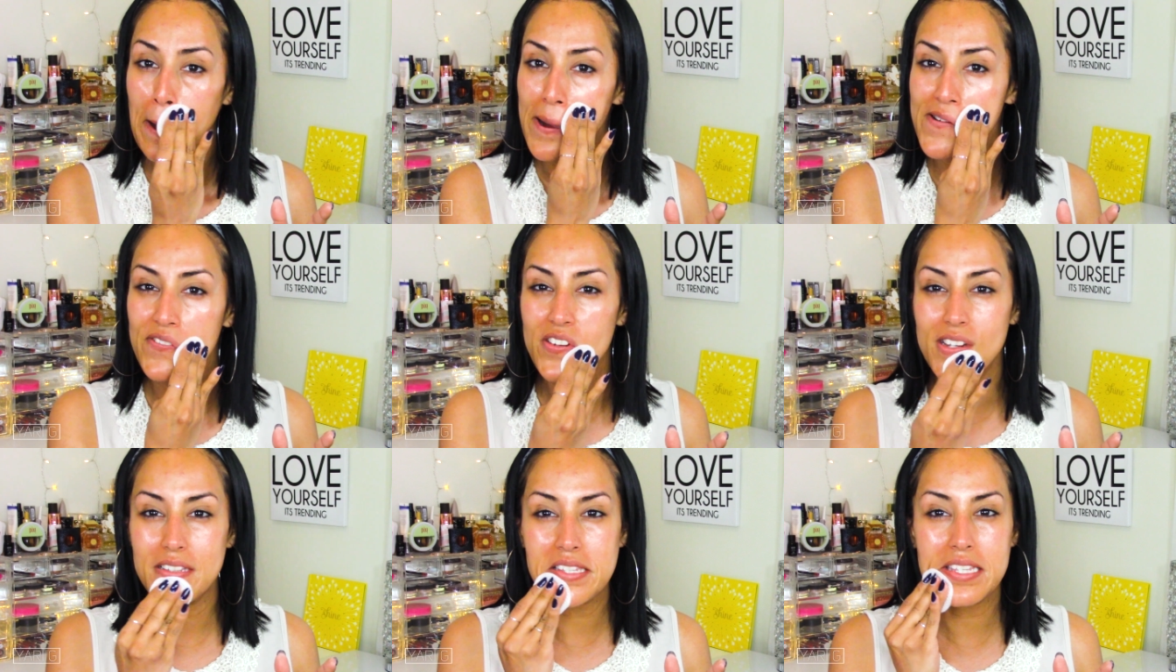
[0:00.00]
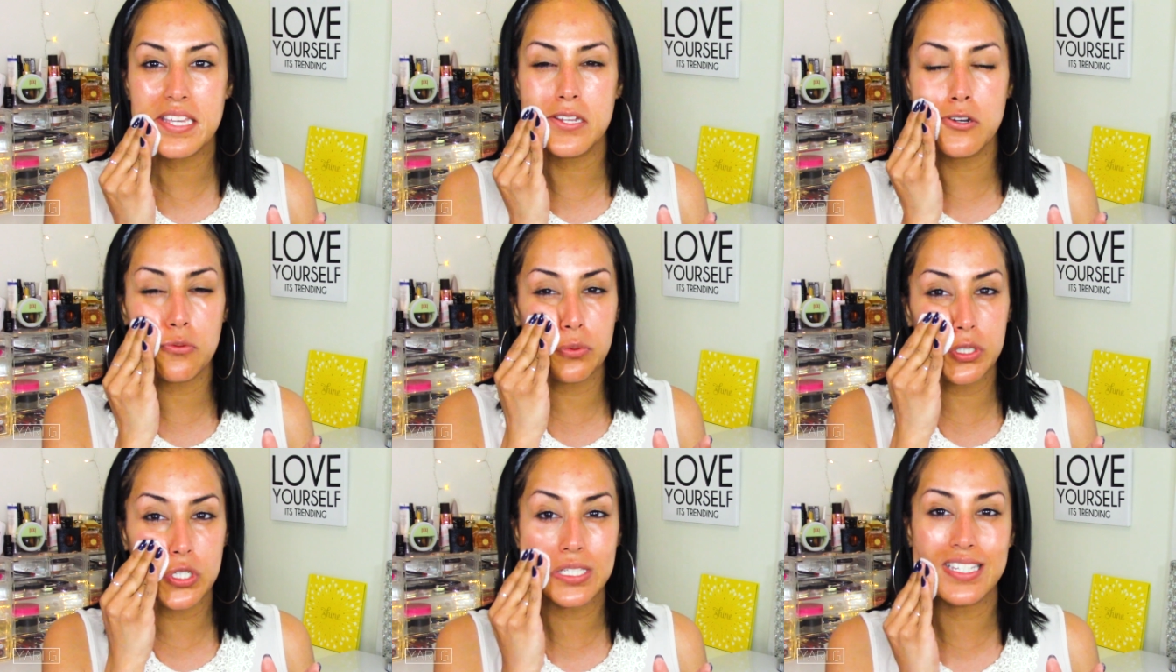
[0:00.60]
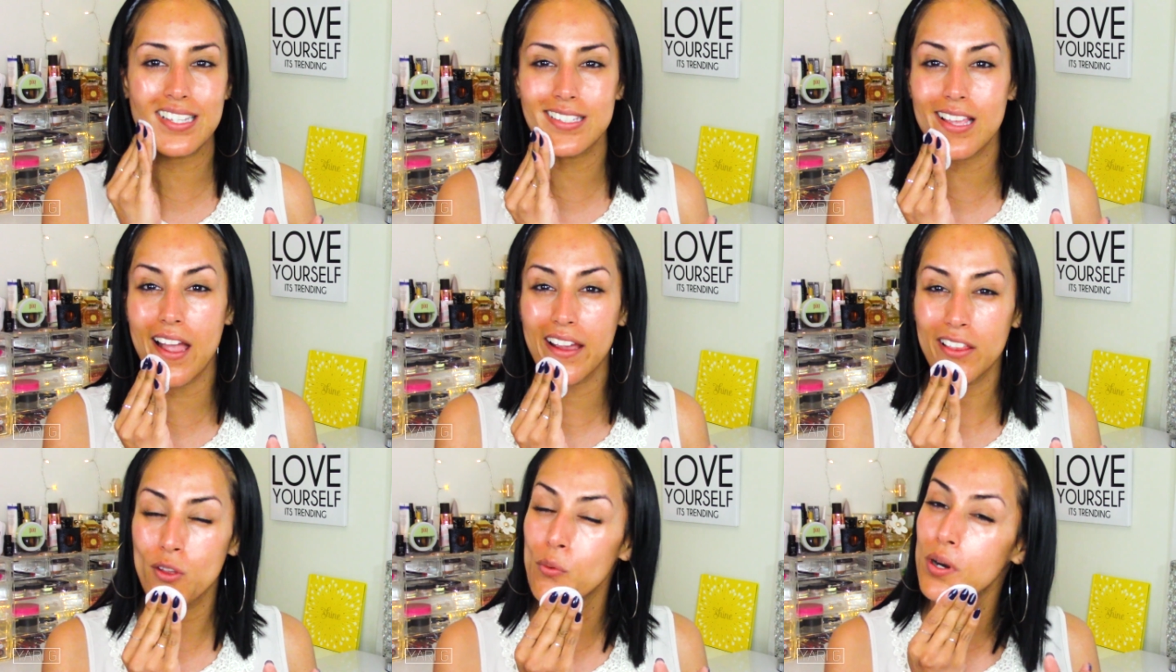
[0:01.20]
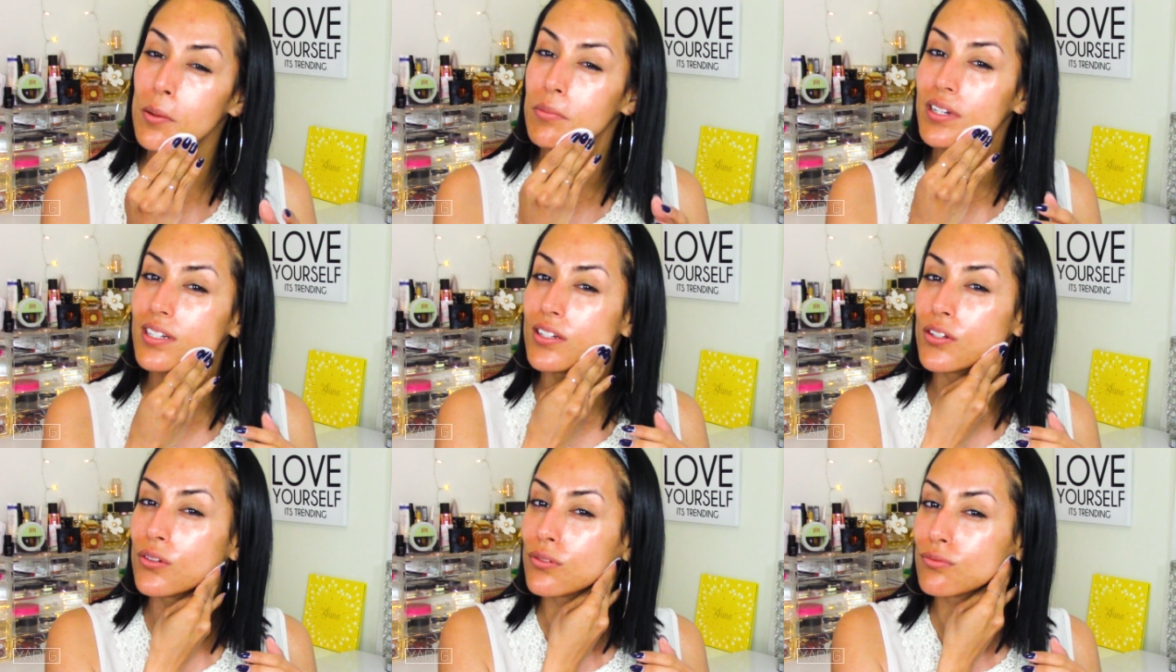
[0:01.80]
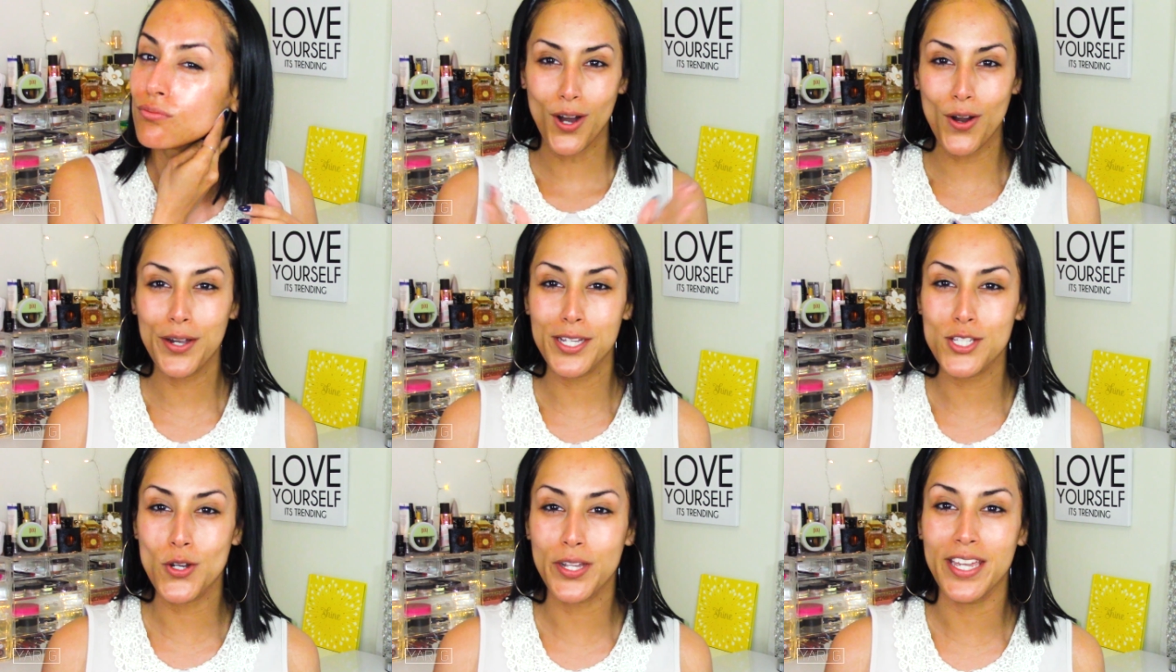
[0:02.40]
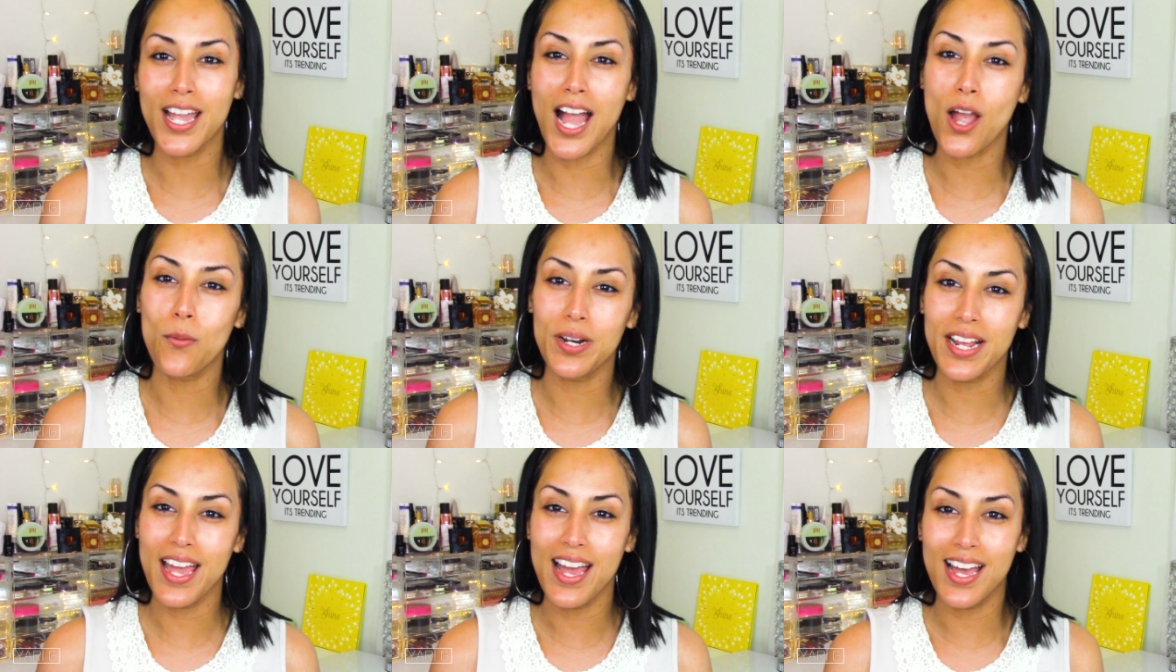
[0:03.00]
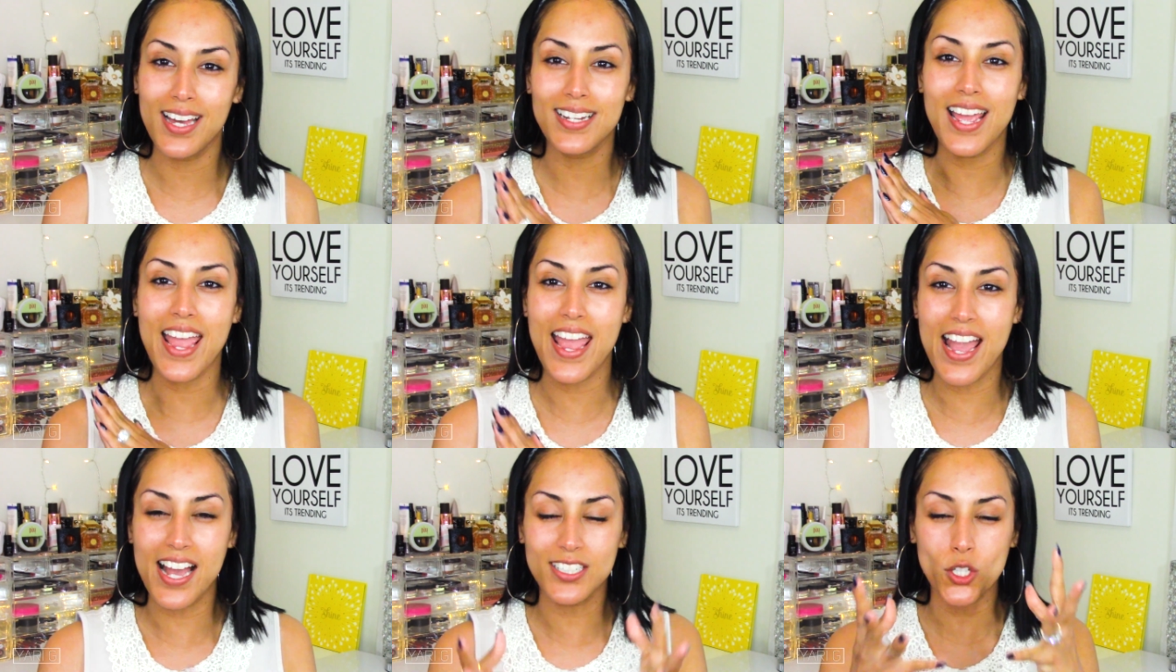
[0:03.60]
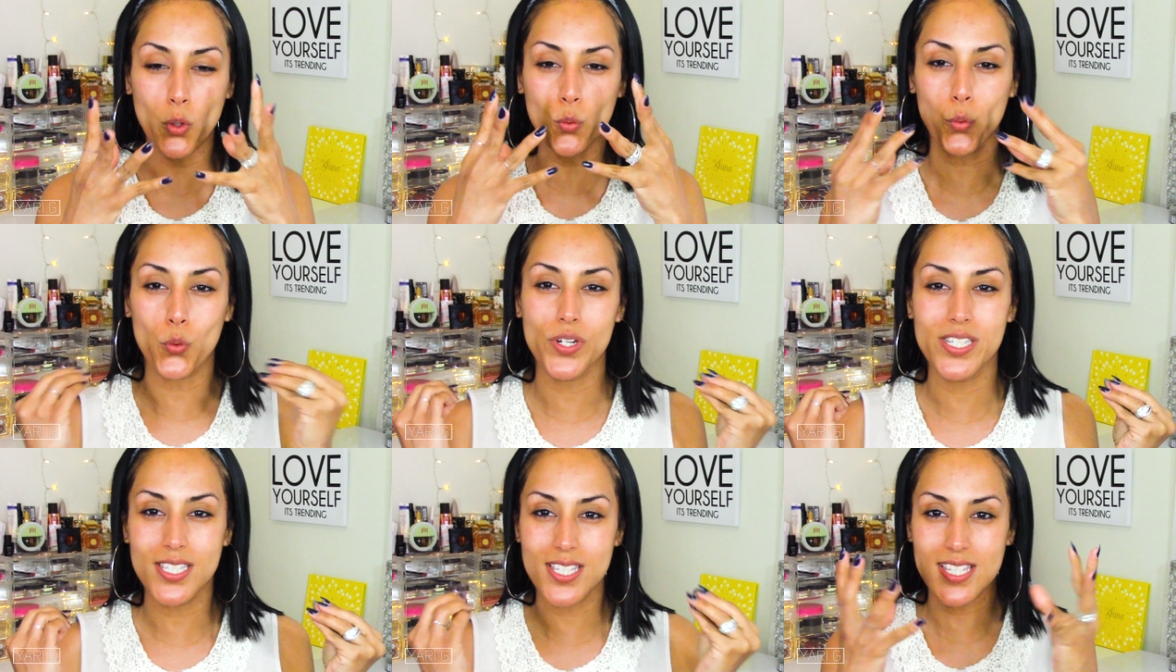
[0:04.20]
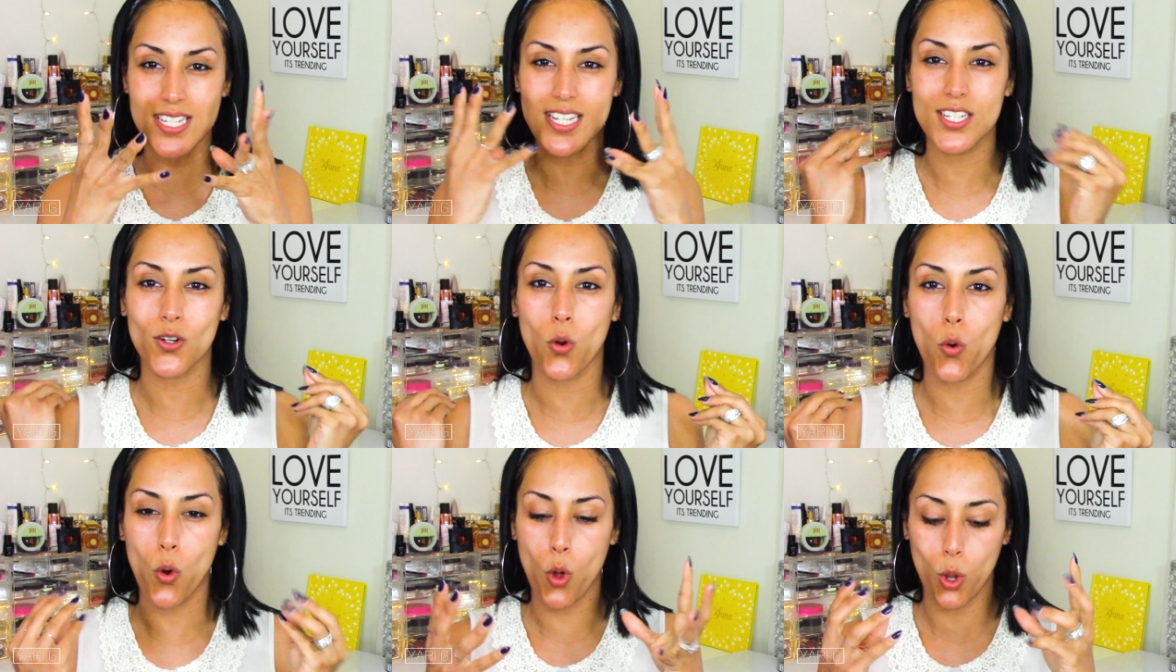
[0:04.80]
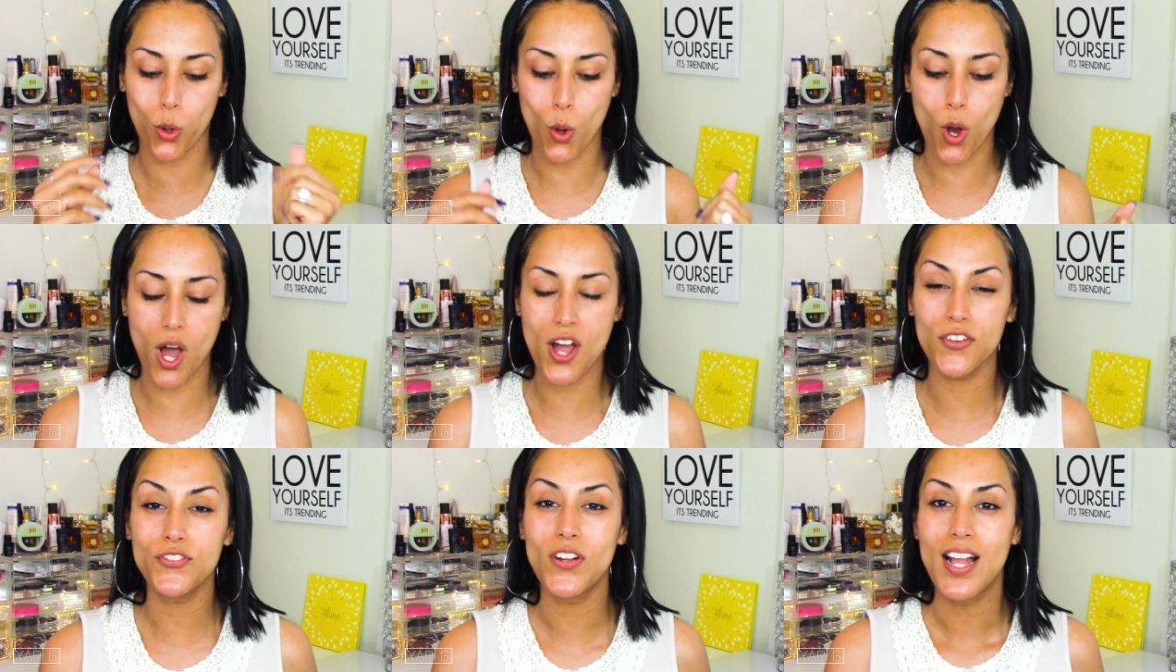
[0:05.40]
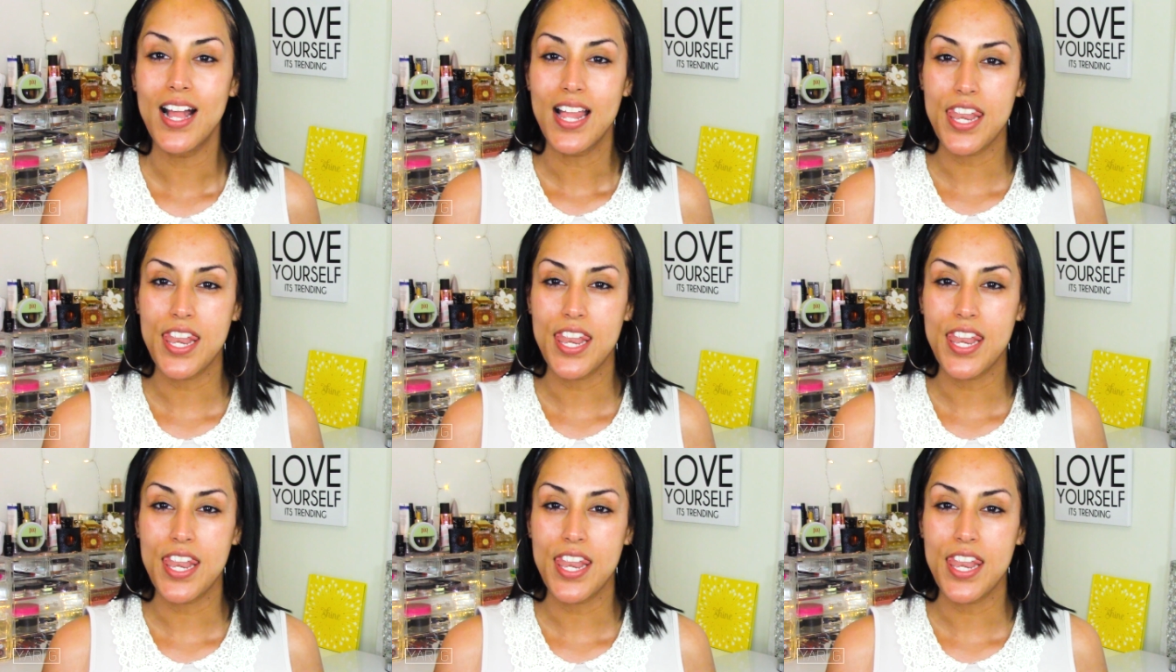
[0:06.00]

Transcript: of your skin, which is exactly what I'm gonna do. Okay, dokie, I went ahead and rinsed it all off.